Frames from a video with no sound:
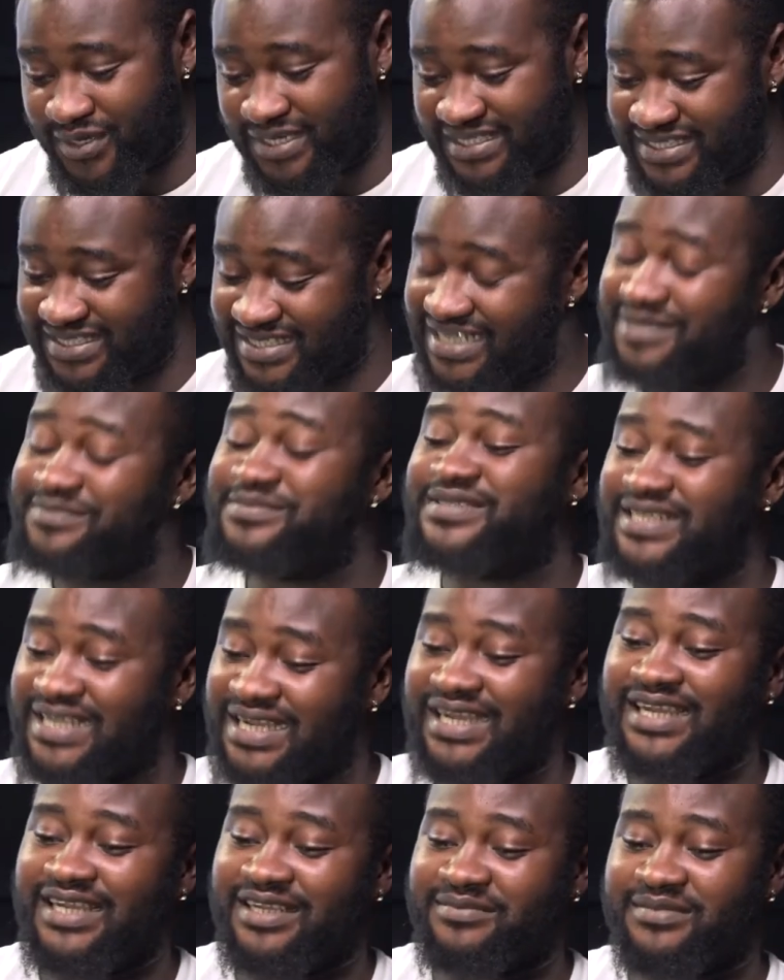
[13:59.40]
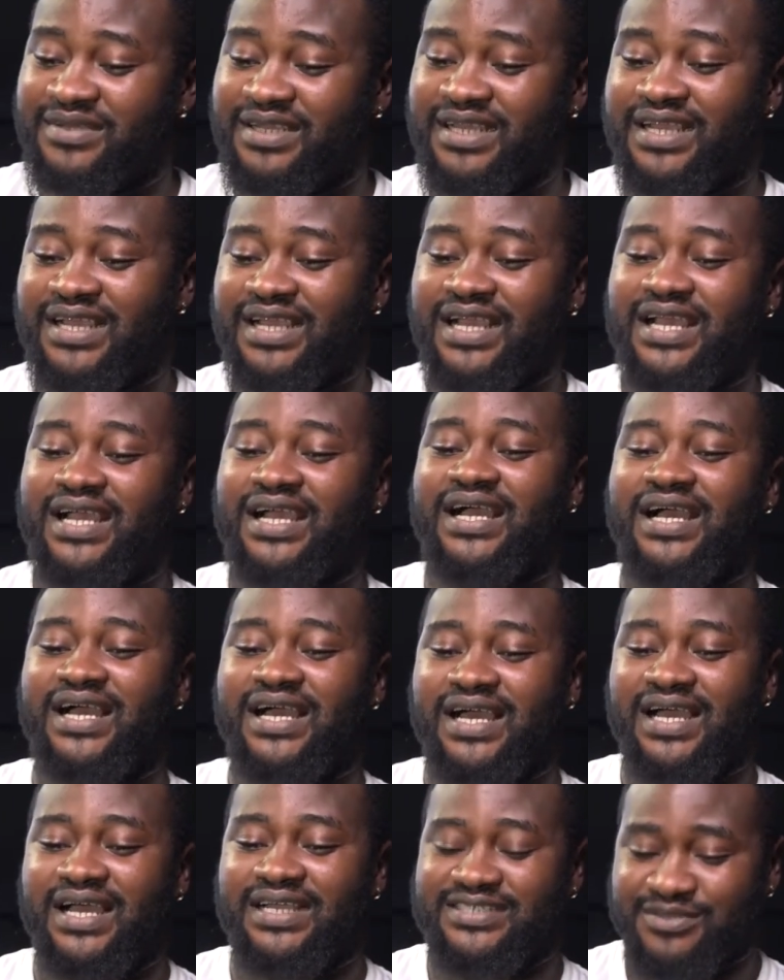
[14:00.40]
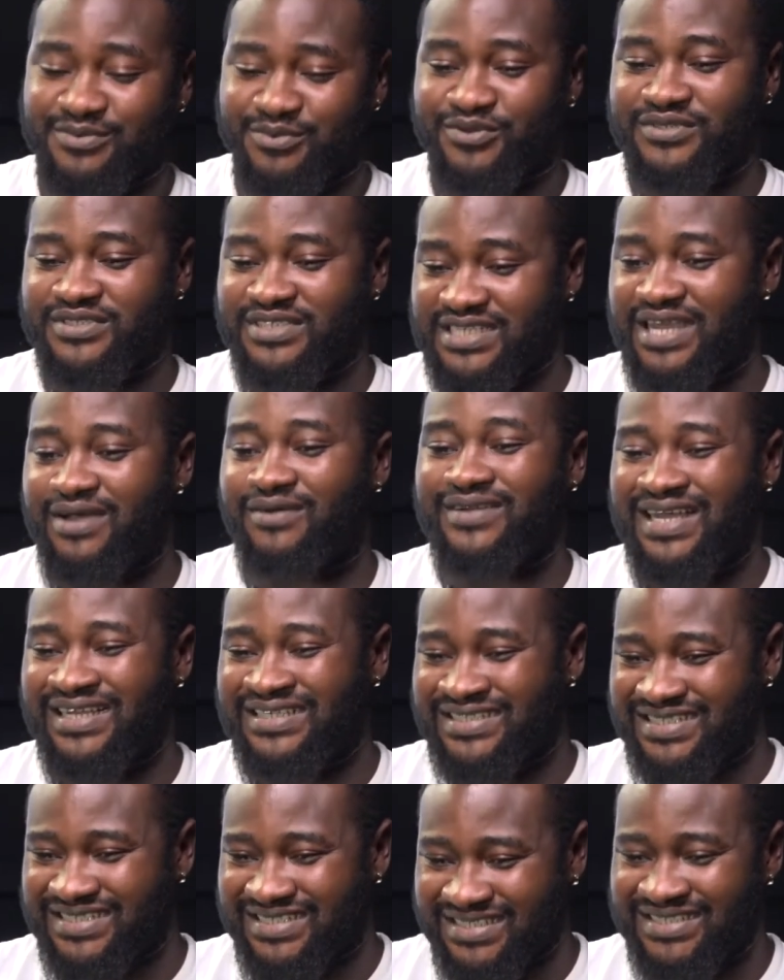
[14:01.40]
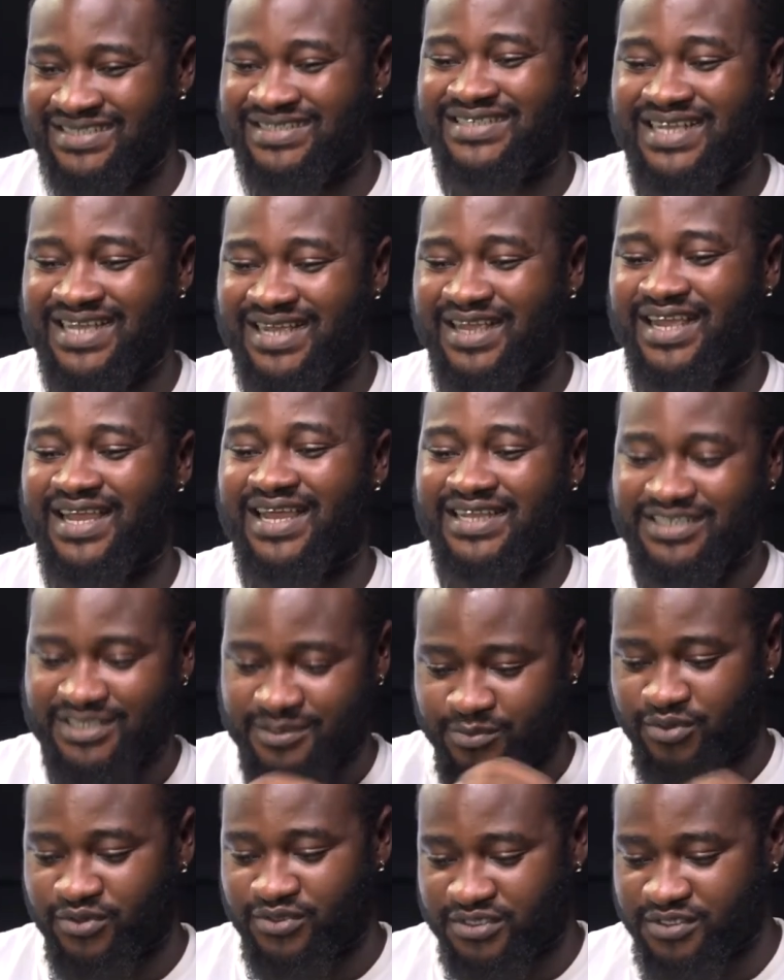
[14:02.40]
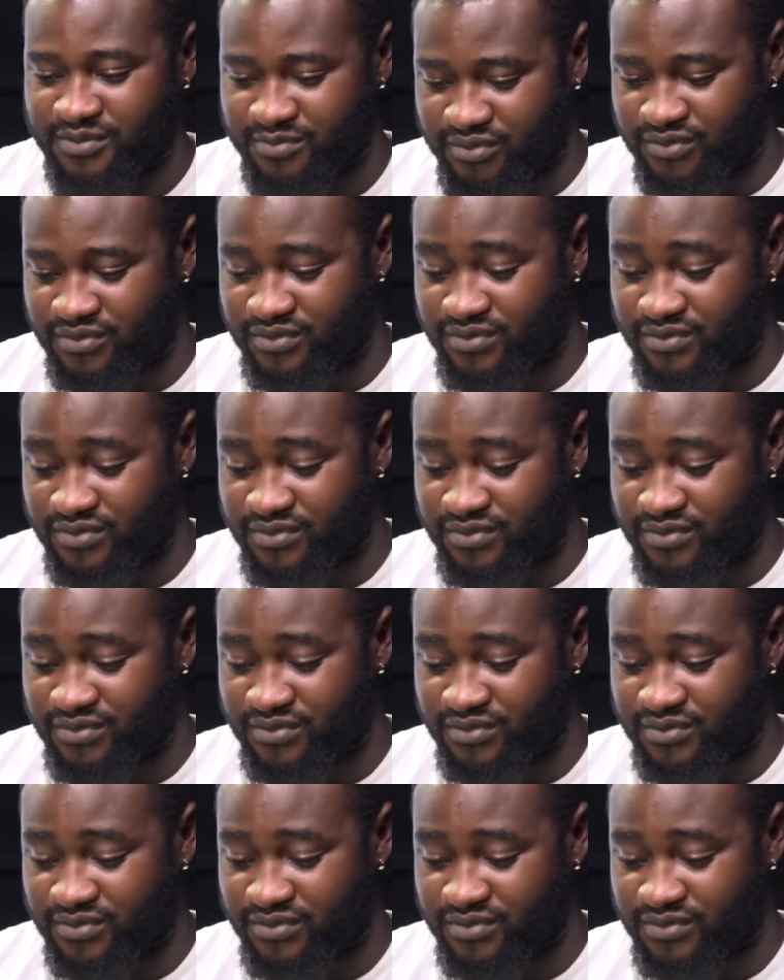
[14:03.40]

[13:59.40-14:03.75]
at the same time, I still want to sound as sincere as possible.